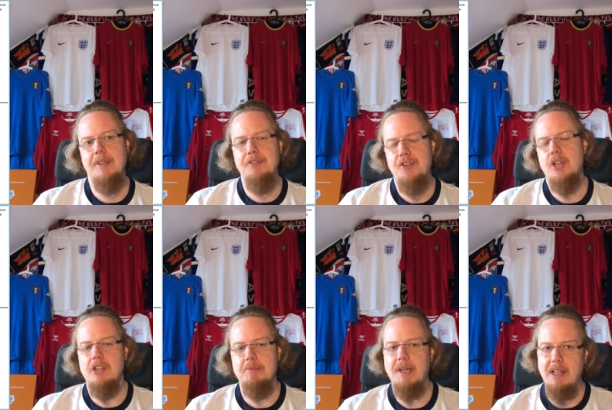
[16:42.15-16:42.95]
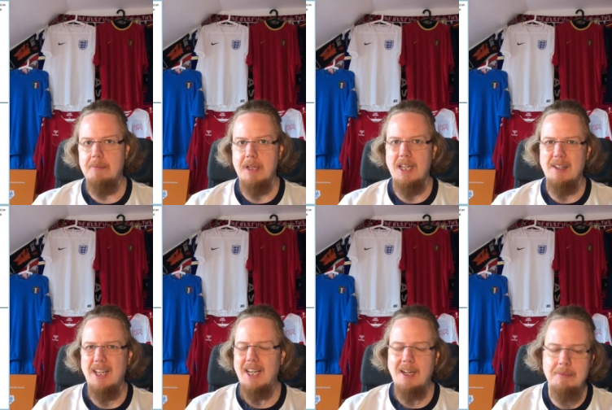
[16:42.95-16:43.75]
if you count Belgium,
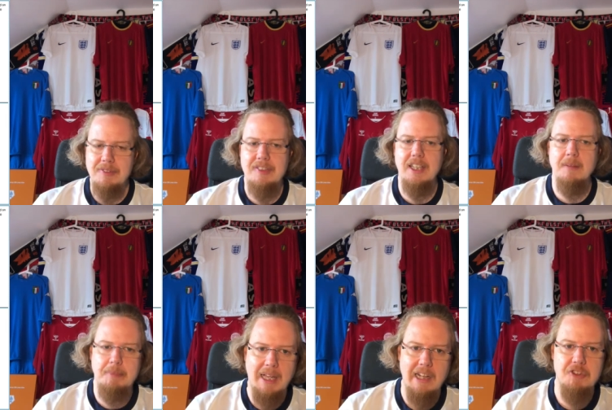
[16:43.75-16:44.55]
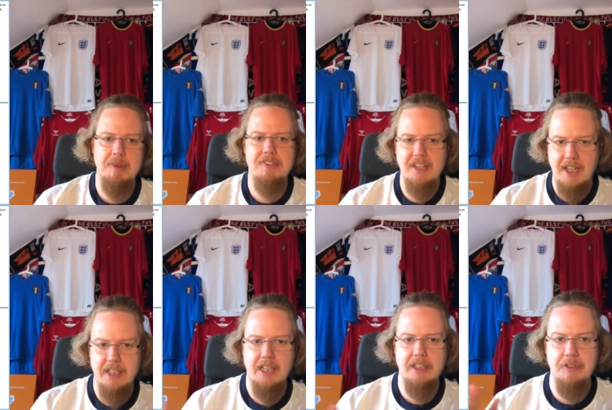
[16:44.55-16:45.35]
I, am still Belgium is kind
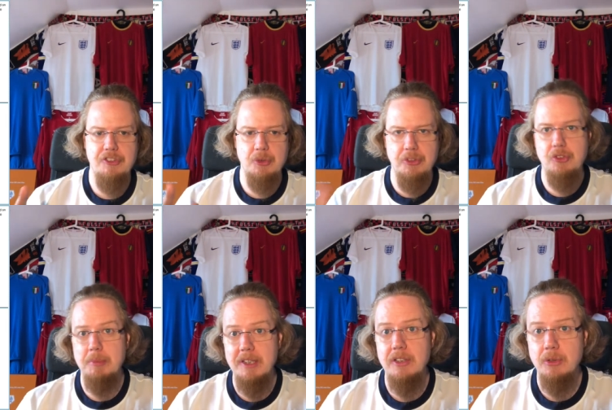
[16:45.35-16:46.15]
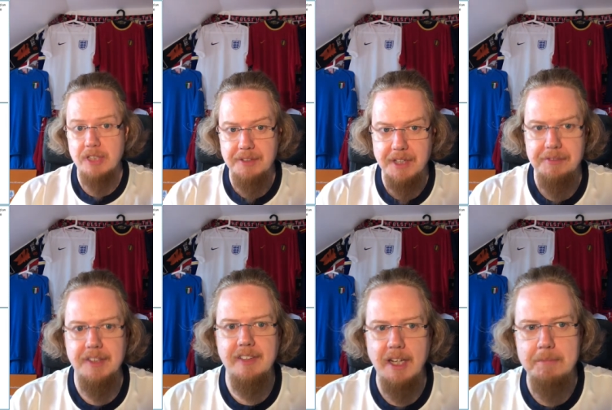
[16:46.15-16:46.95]
of kind of so and so, but you know, keep giving
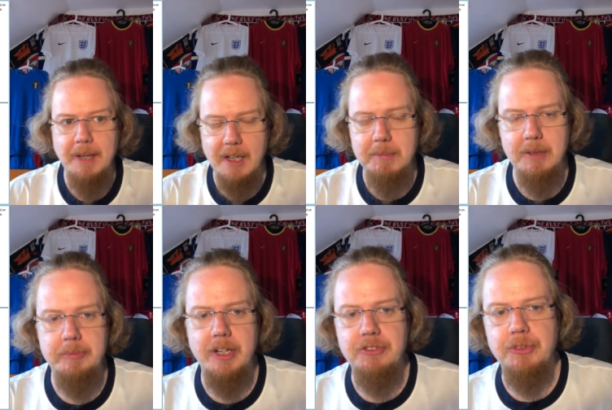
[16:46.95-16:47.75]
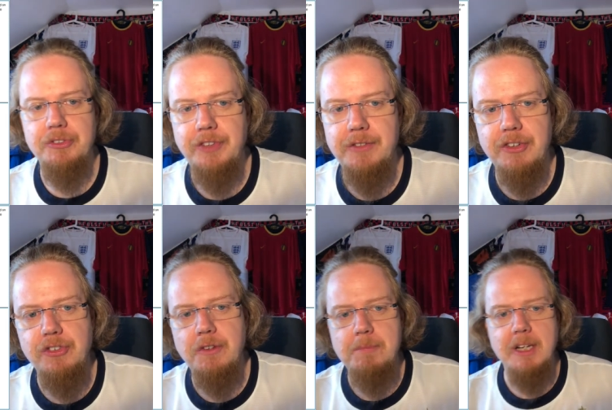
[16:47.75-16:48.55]
the talent. Belgium was a favorite,
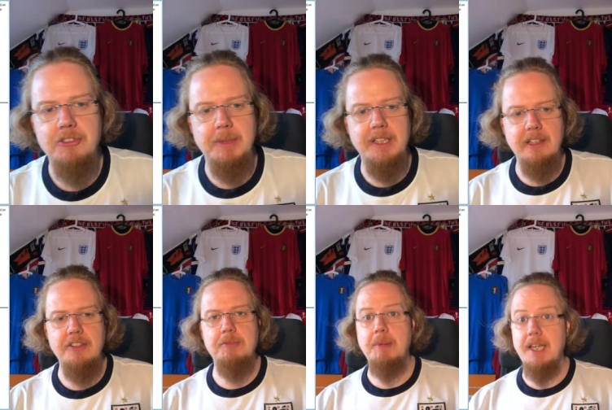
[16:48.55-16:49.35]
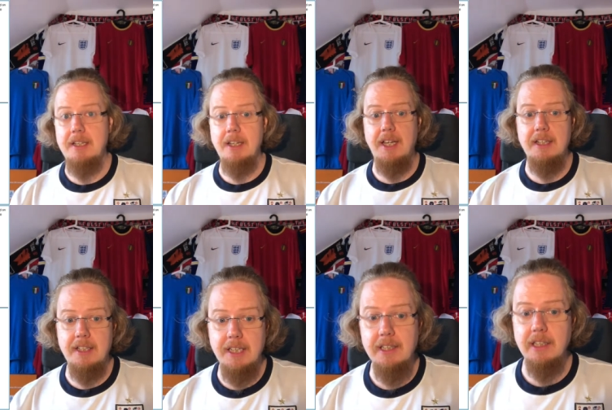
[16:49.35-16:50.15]
so we have Belgium, Italy, Spain, and
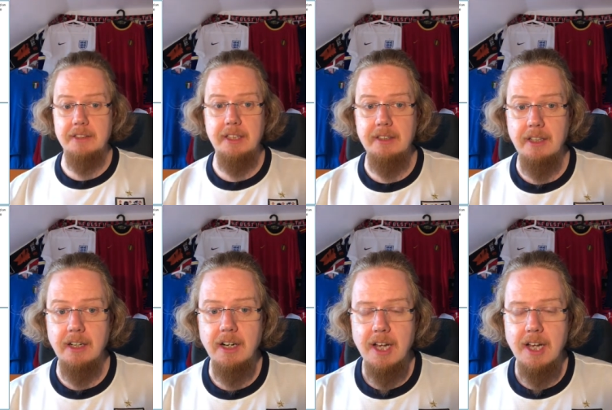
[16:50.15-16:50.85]
England in there,